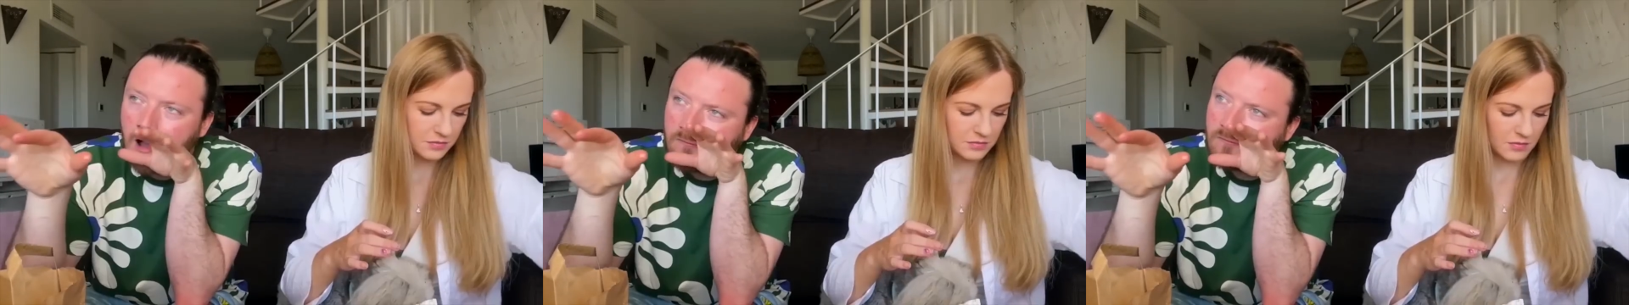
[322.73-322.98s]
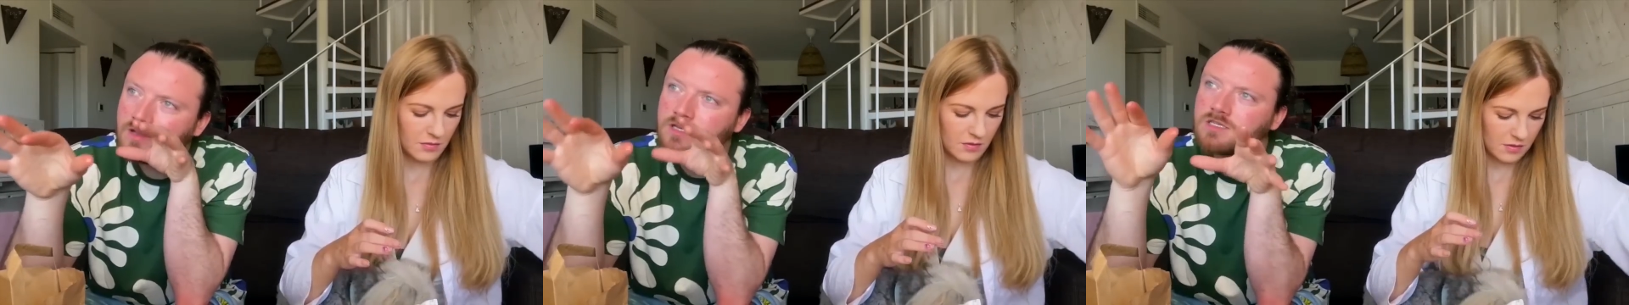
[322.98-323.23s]
Speaker 1: I've
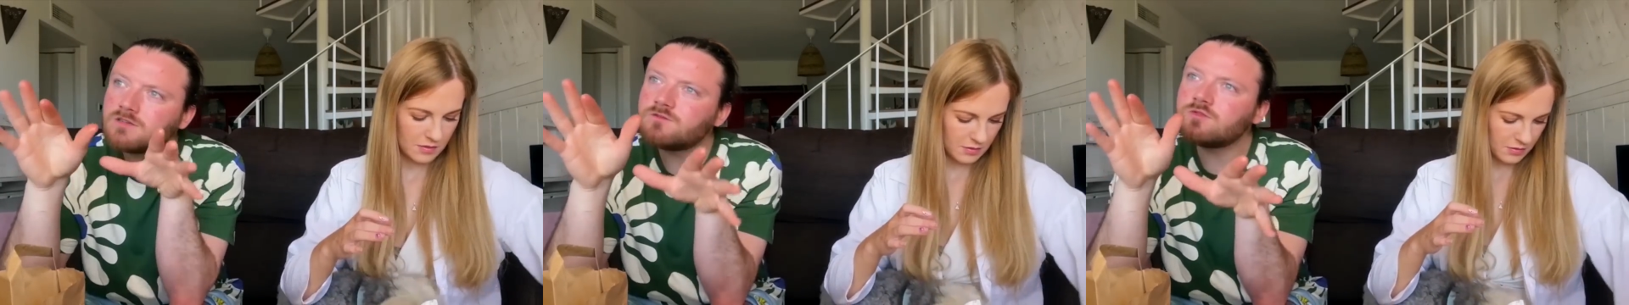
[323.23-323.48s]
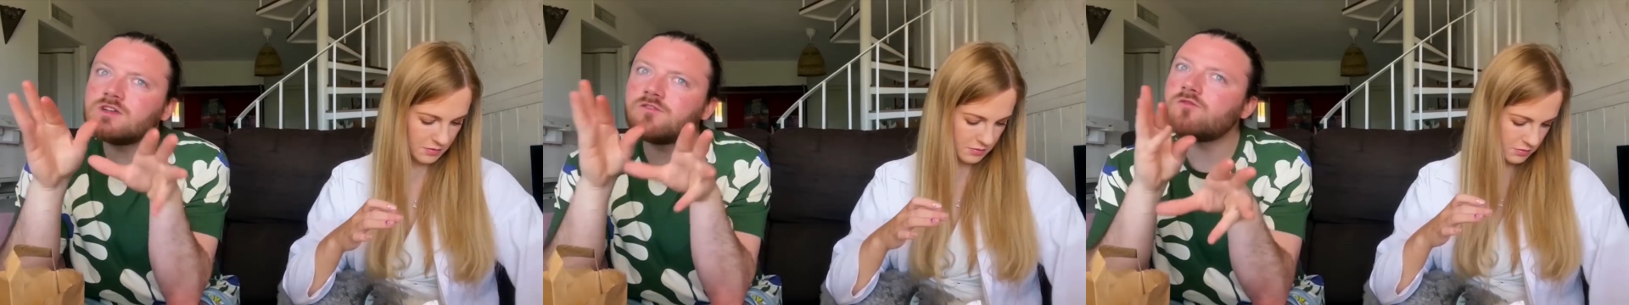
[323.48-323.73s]
been to a few
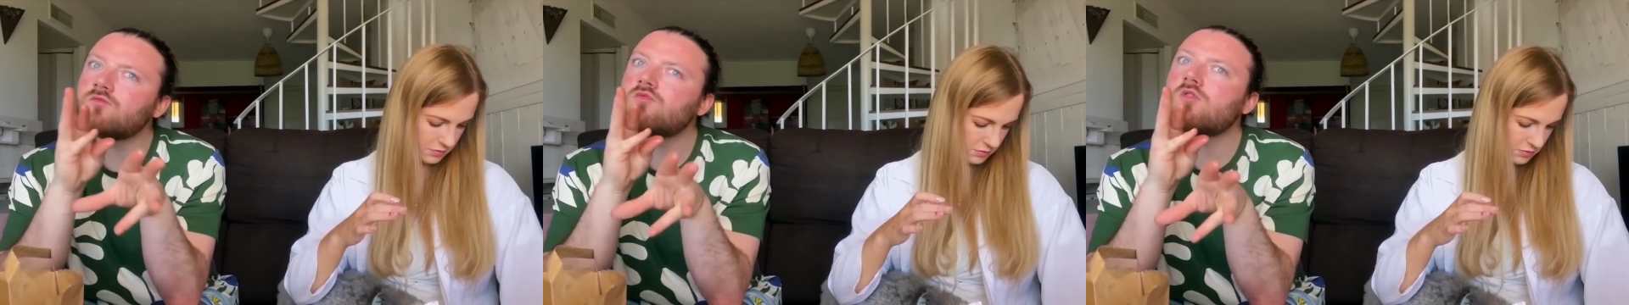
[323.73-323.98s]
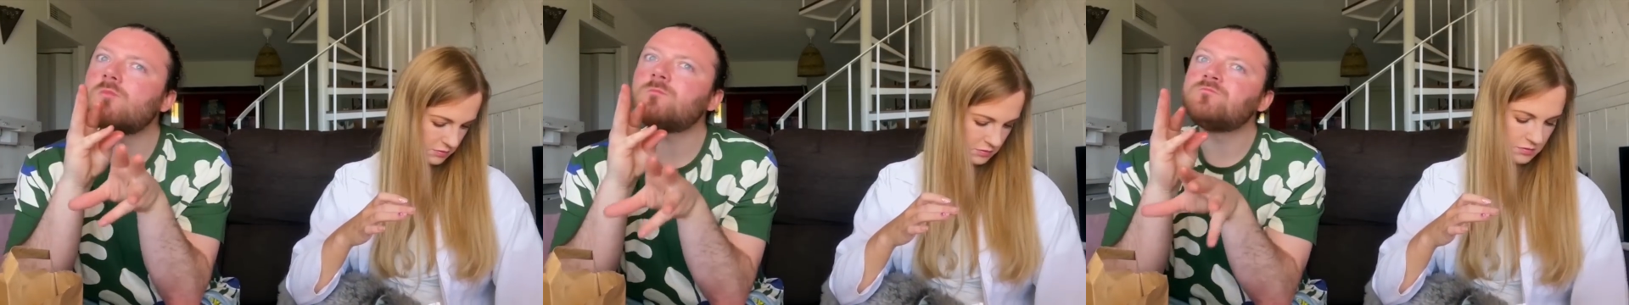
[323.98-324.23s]
different
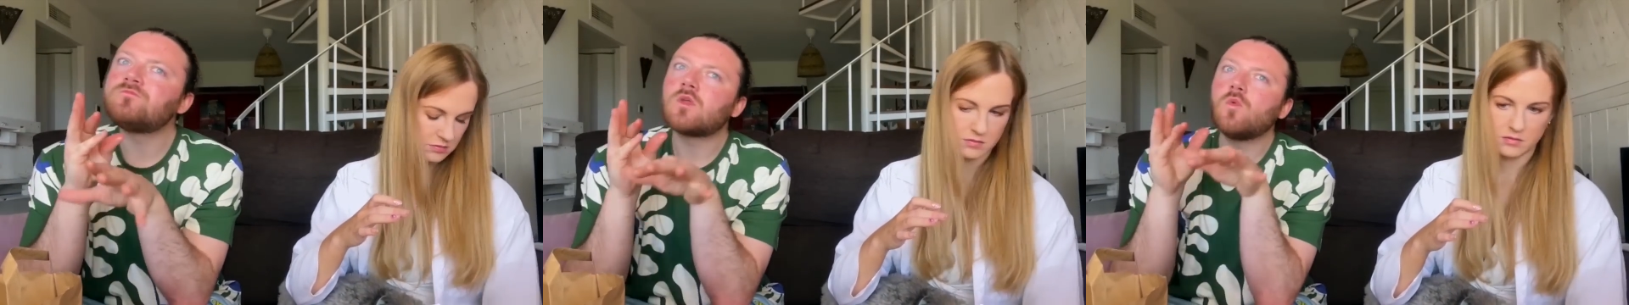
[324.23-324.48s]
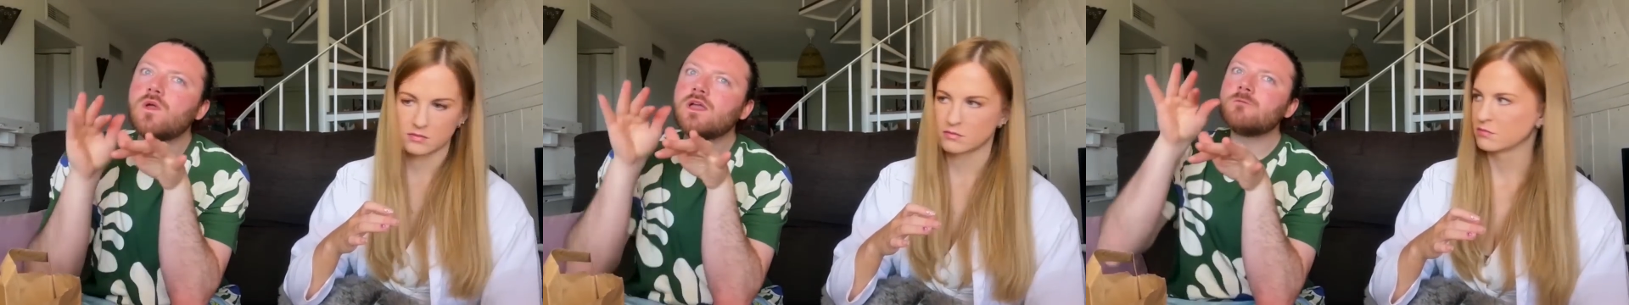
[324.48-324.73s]

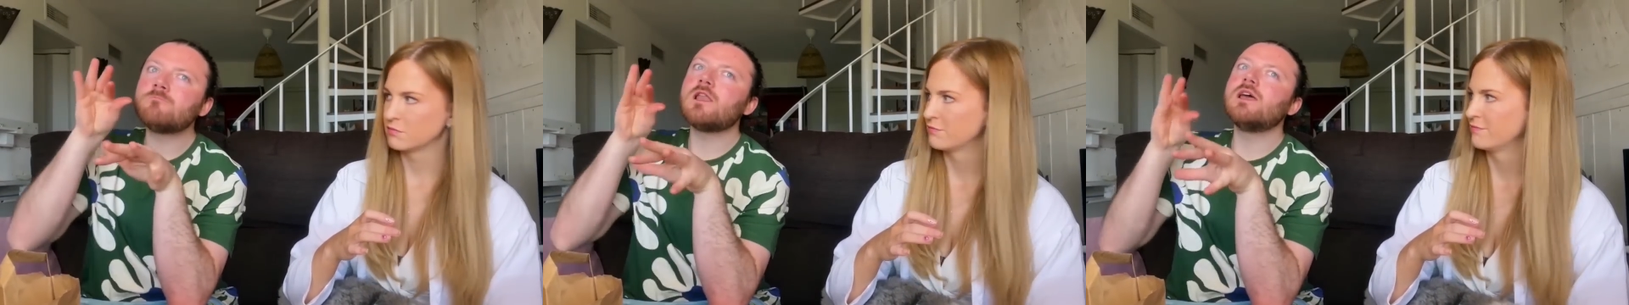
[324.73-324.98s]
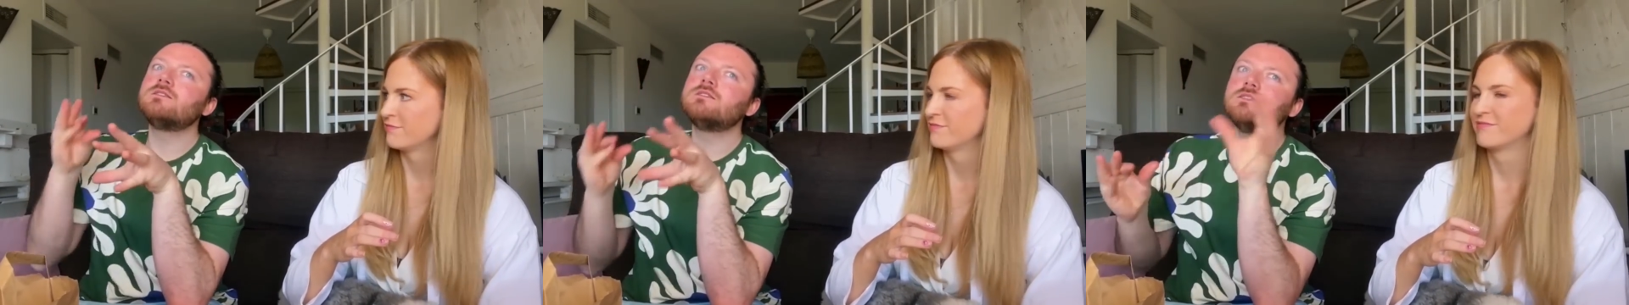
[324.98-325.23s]
wing
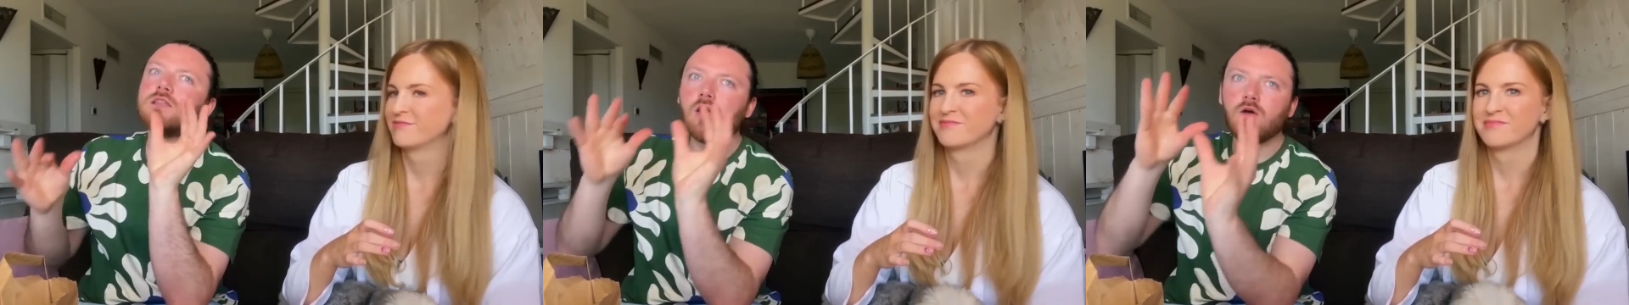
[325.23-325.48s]
places now,